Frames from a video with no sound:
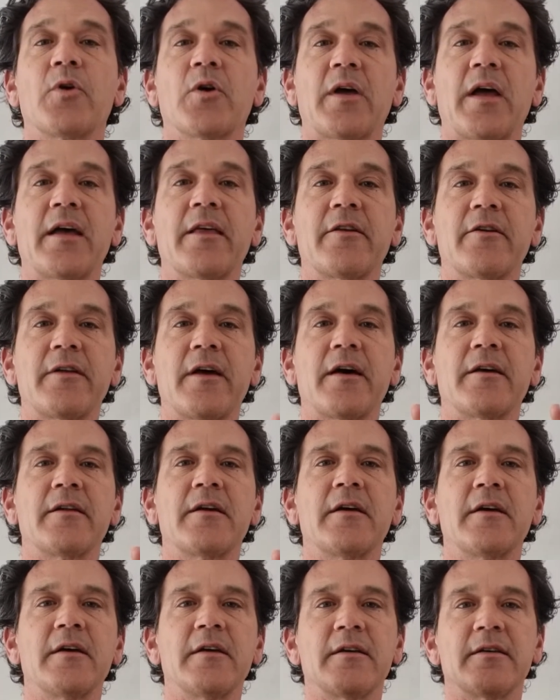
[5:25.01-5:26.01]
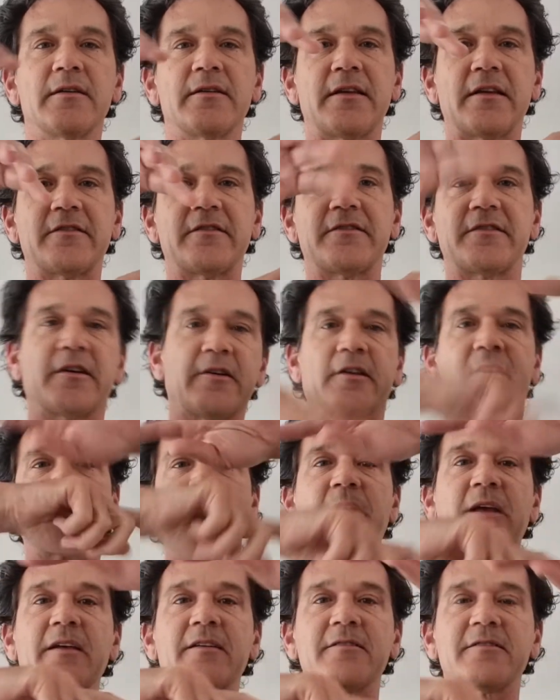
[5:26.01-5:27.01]
Okay, they're not necessarily
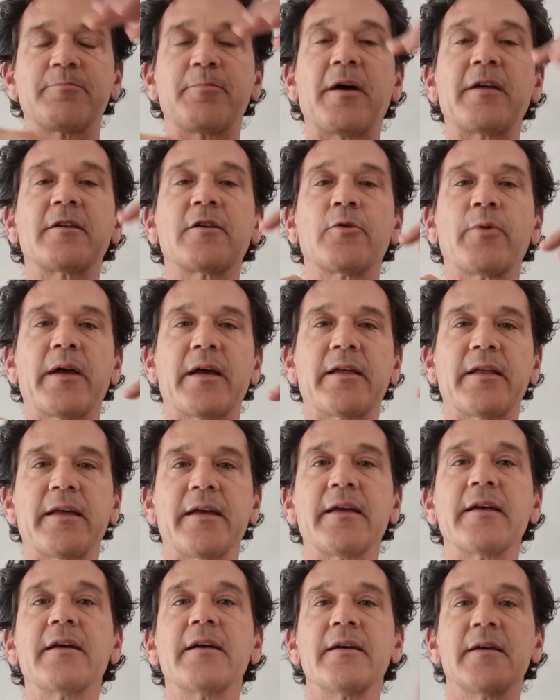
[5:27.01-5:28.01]
being spun quickly.